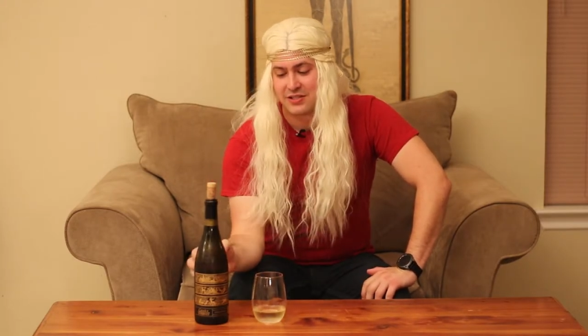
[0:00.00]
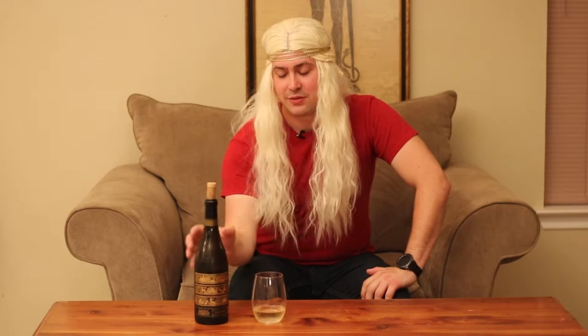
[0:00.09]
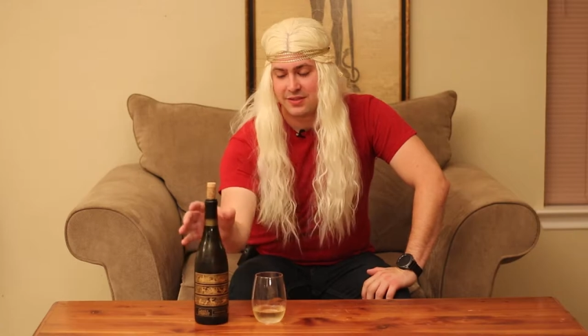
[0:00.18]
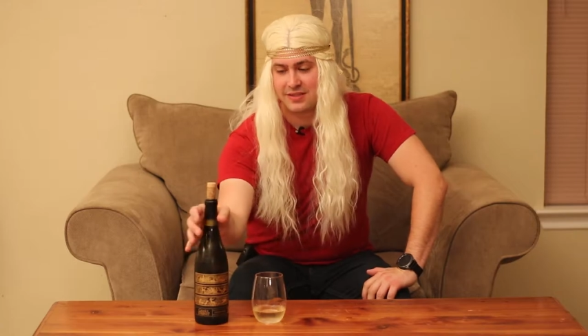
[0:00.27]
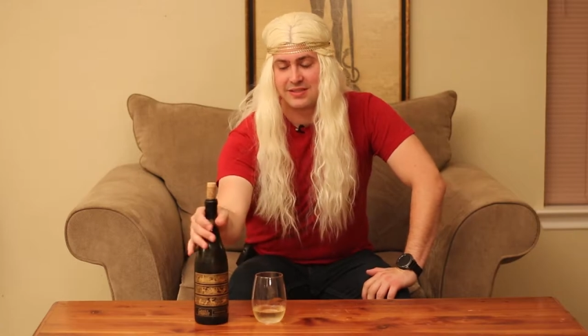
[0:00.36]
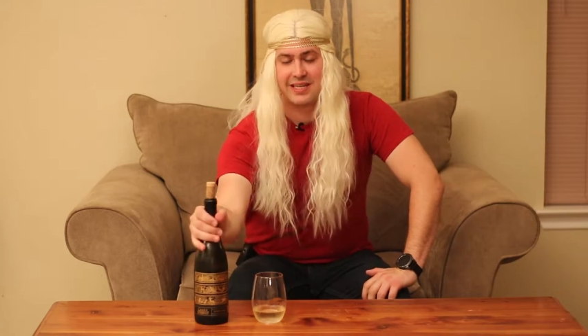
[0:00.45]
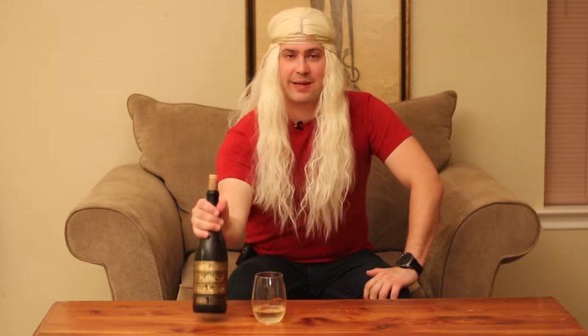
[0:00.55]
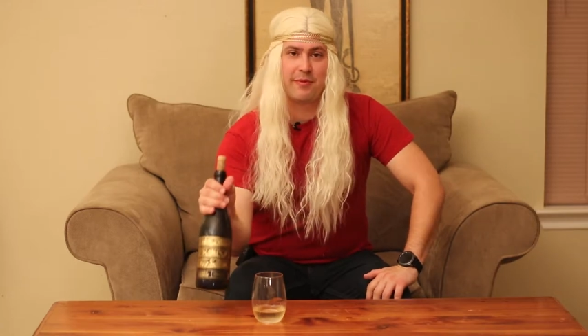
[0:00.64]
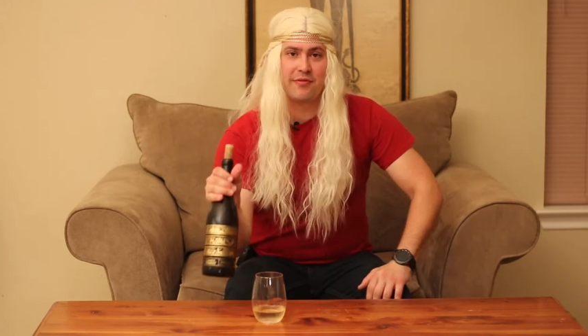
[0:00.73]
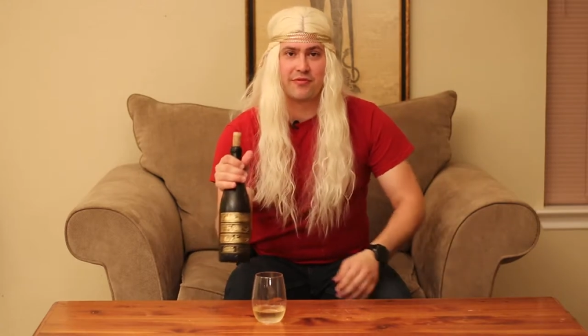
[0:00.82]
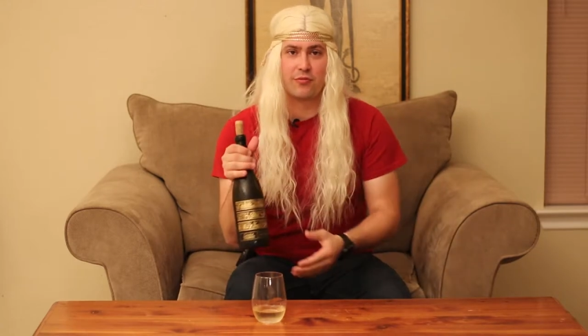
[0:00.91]
So this is the
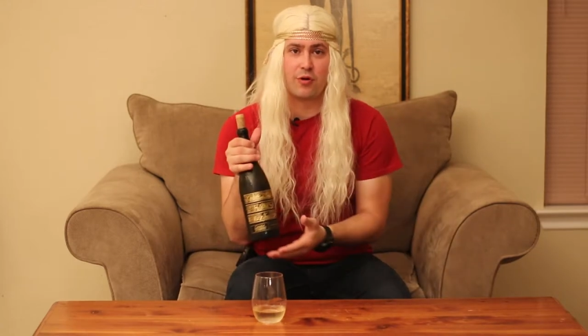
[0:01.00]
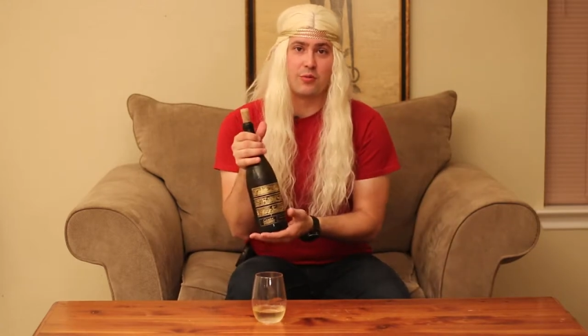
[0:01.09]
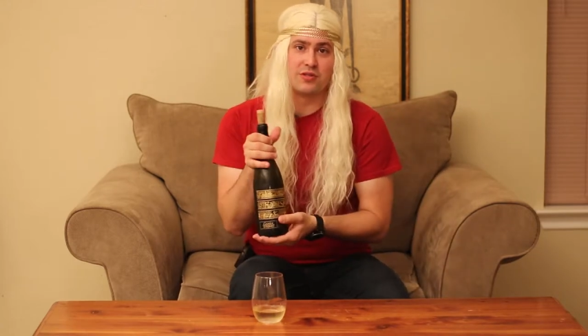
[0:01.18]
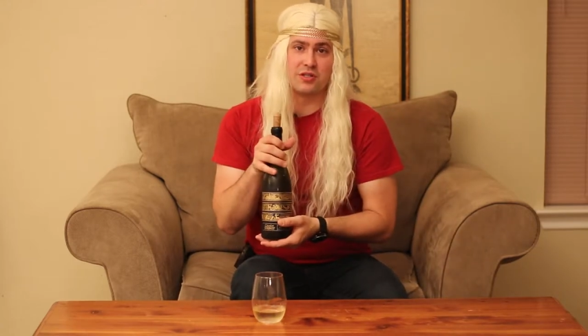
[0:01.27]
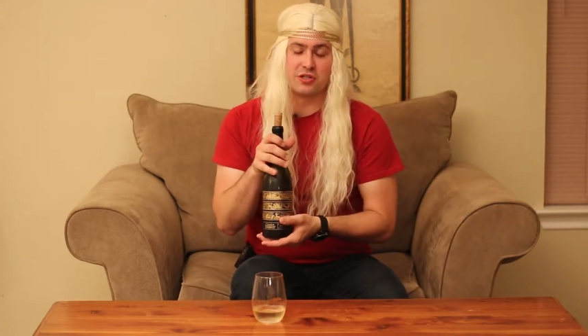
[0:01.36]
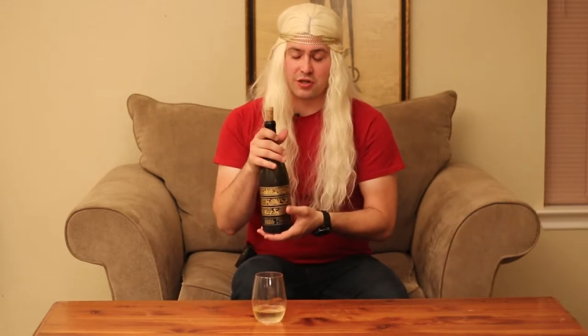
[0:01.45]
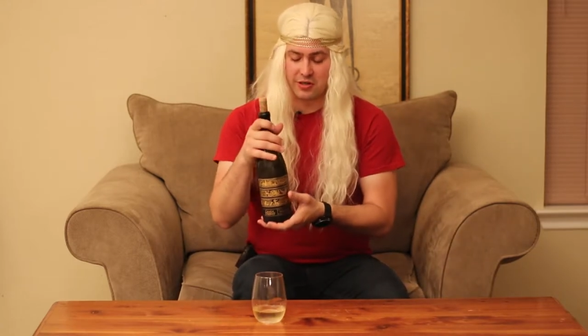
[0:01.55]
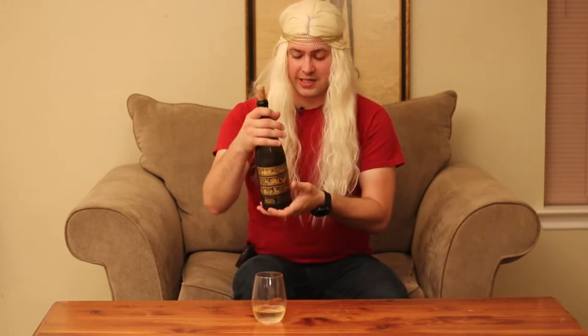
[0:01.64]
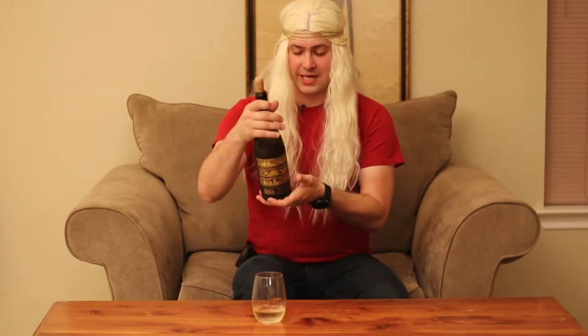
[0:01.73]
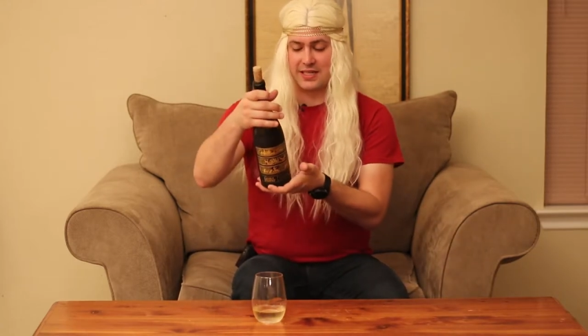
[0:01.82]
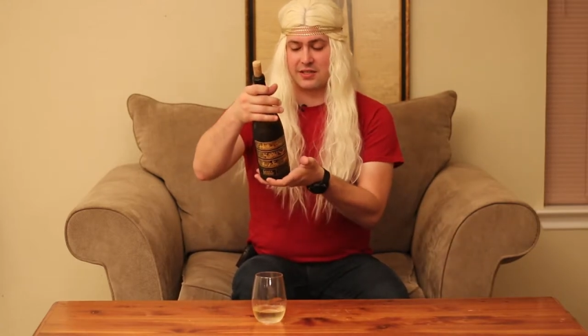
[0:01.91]
Game of Thrones
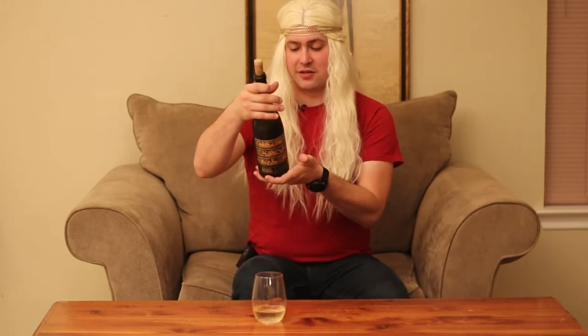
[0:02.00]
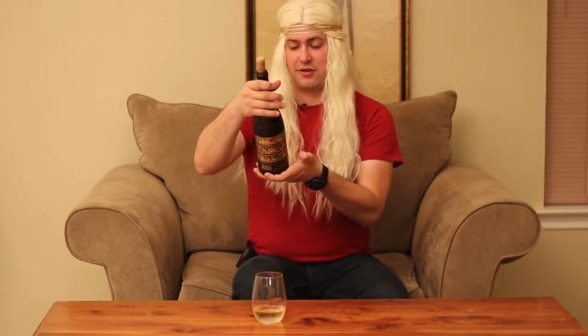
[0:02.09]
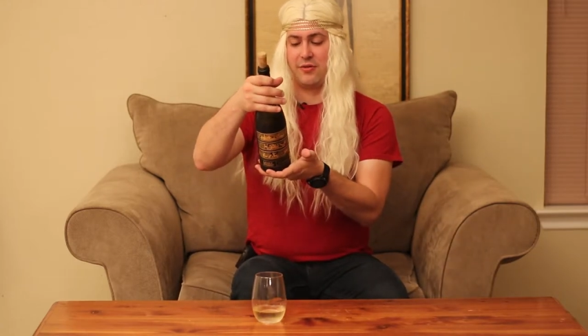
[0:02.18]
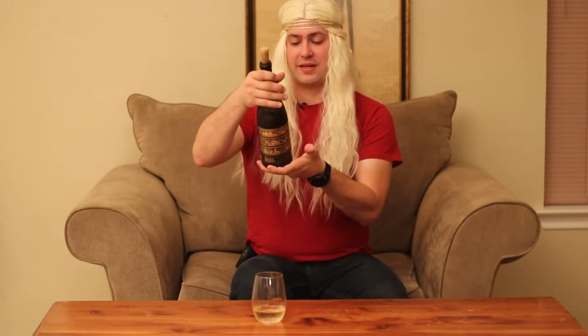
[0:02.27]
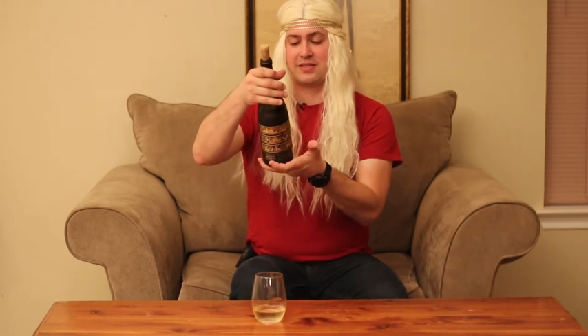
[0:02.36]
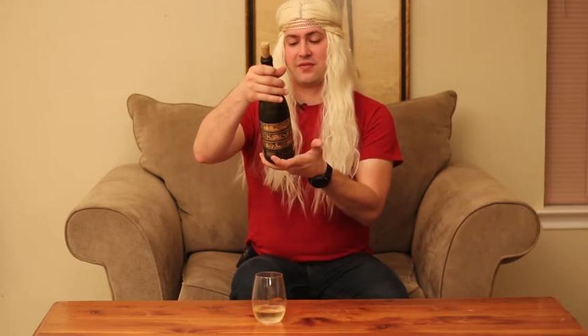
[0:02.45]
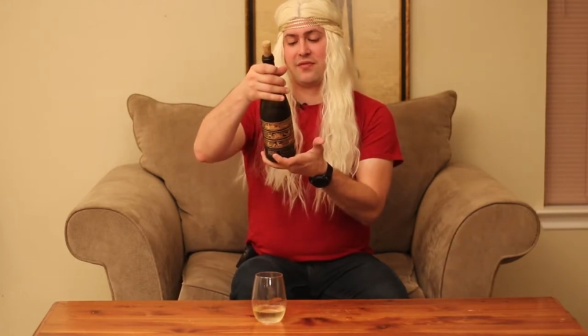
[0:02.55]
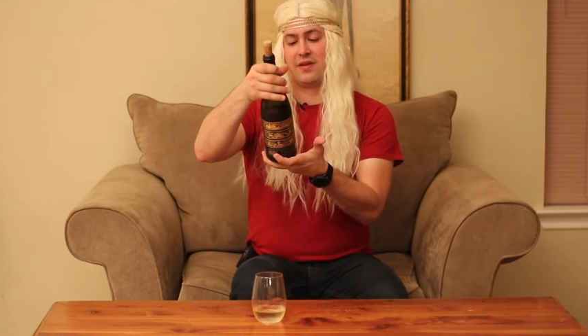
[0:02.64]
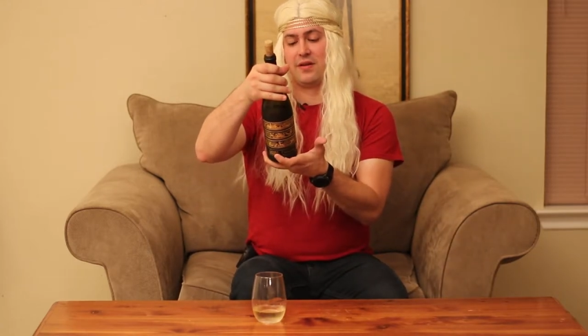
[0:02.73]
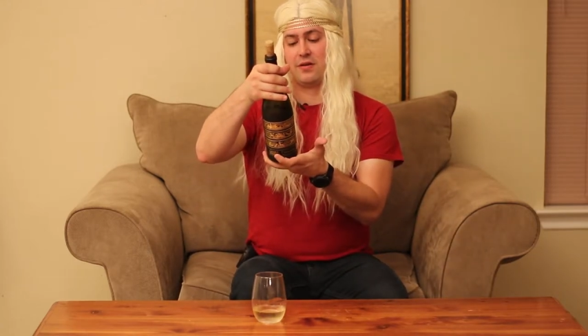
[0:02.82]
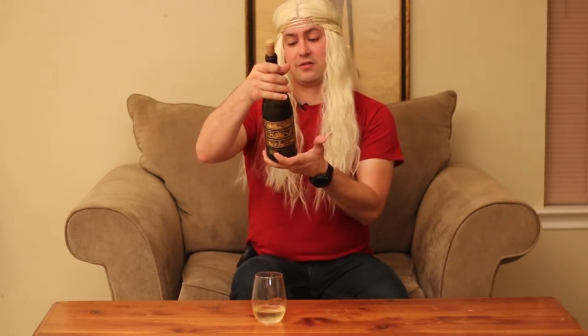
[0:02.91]
Chardonnay, so
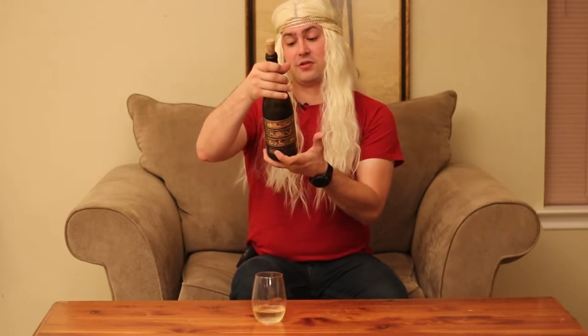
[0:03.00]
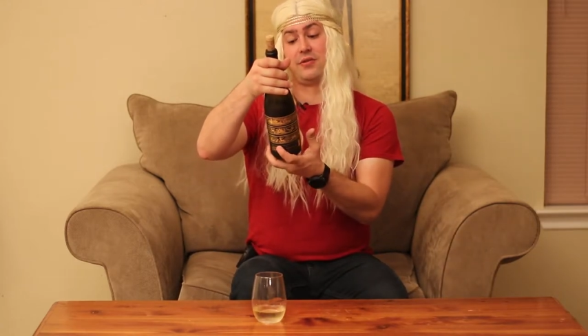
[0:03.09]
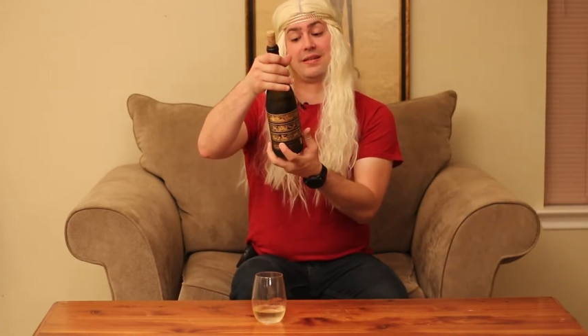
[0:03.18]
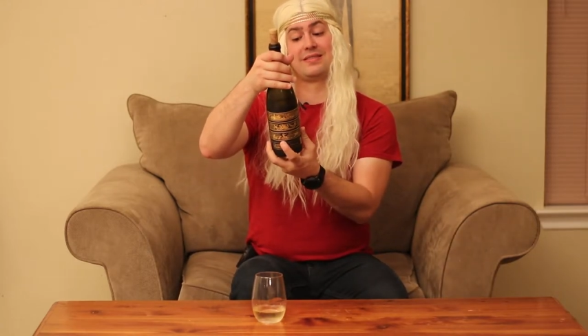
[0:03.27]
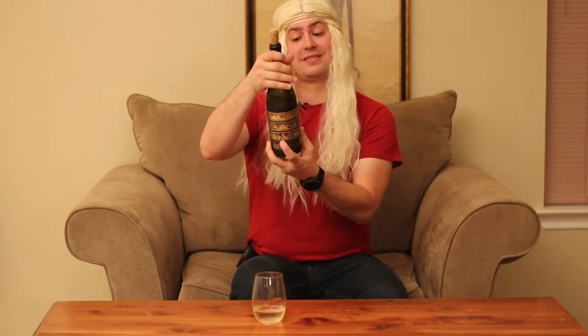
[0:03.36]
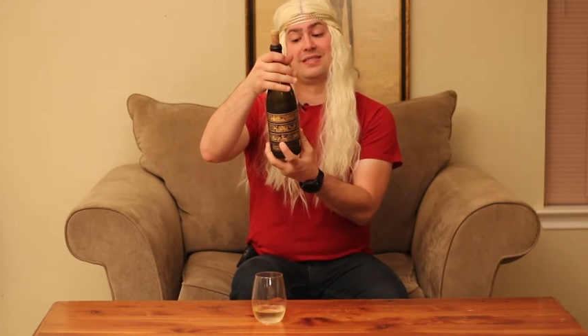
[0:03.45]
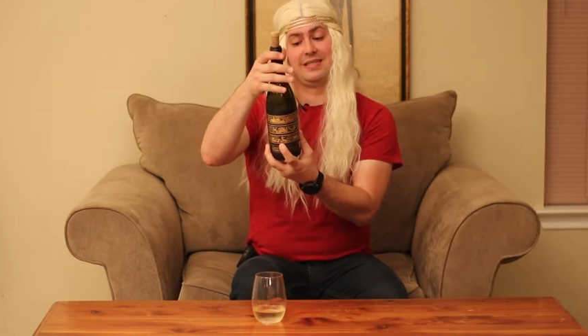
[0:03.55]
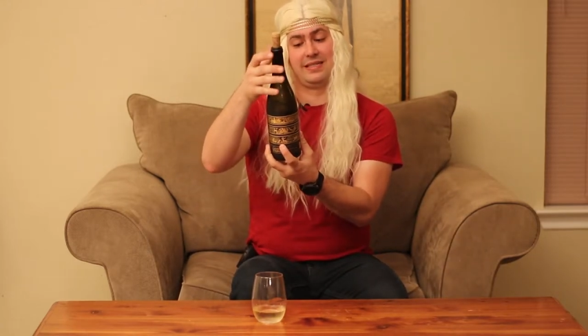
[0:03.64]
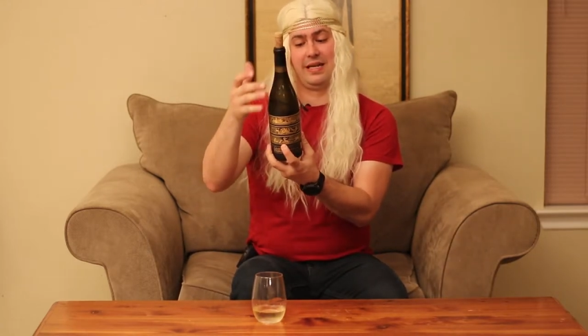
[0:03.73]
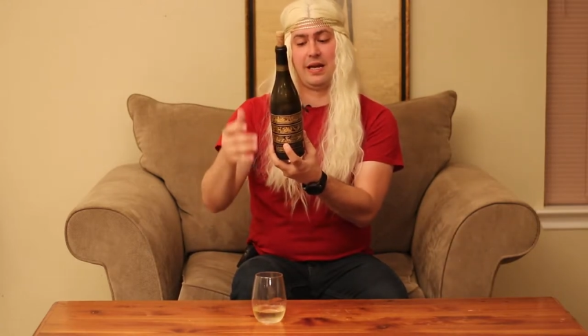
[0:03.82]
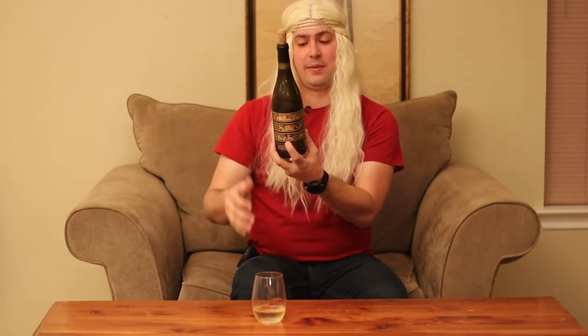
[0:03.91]
2015, or
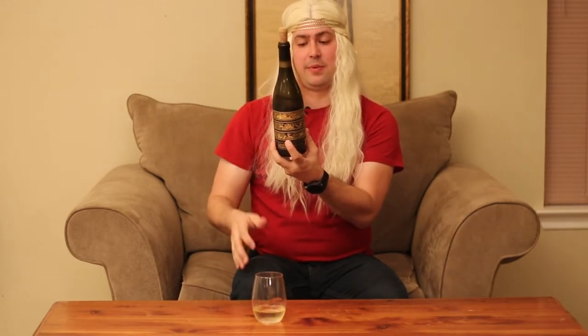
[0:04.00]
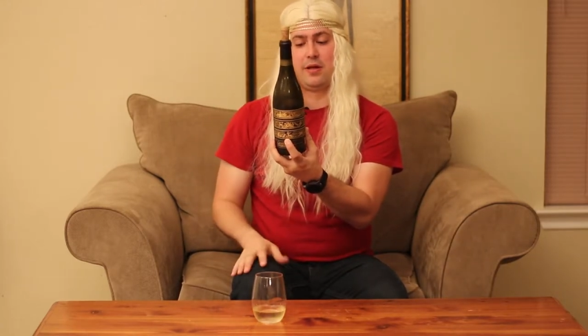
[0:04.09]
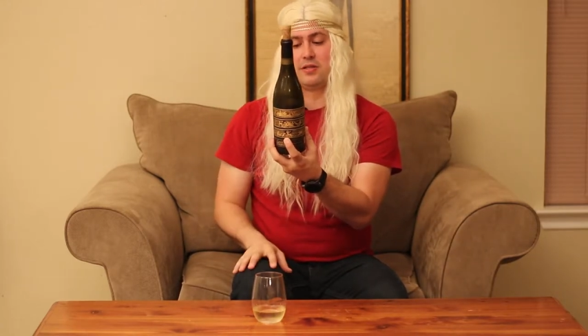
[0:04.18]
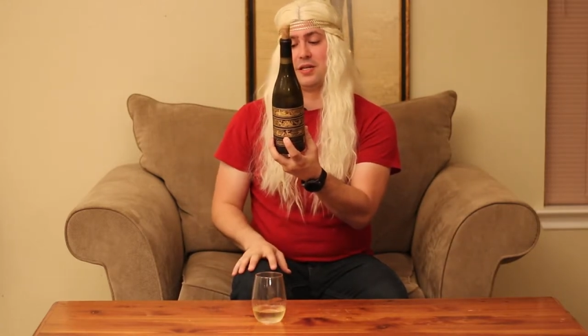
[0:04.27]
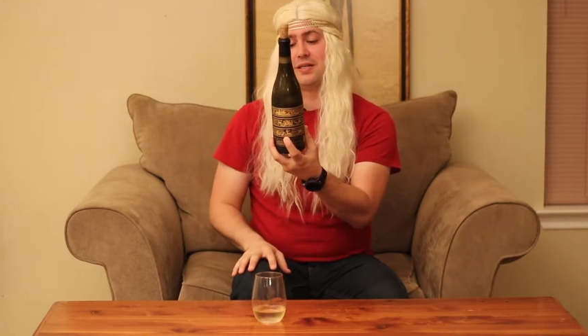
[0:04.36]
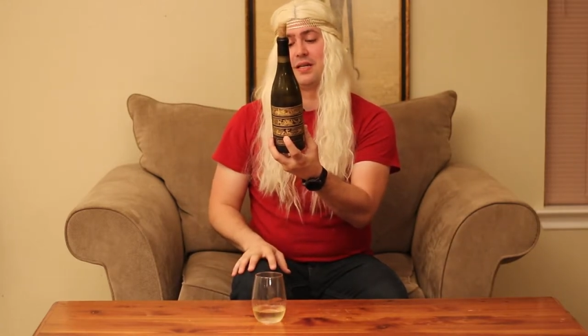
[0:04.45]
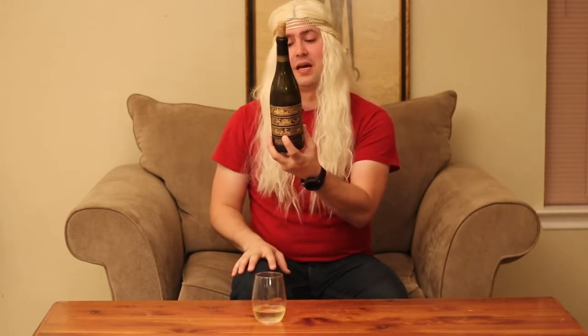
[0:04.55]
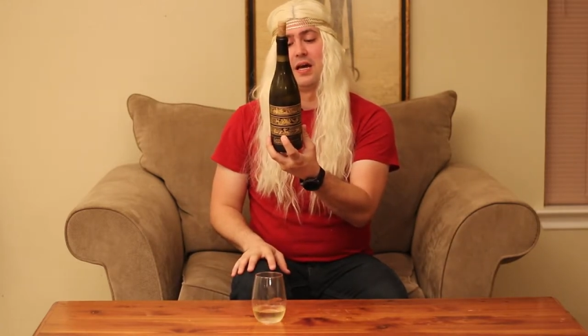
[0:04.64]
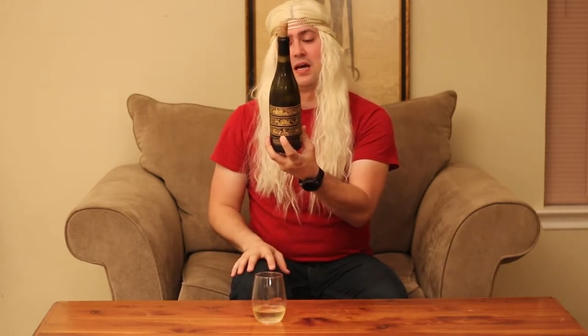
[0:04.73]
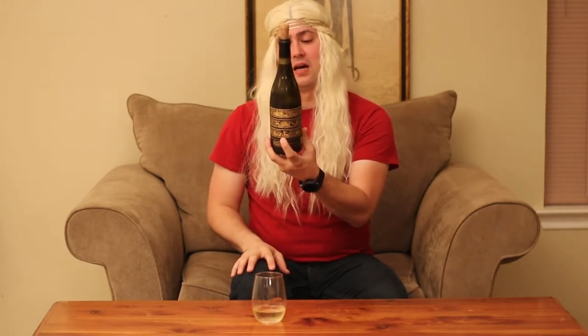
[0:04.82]
2016, I apologize,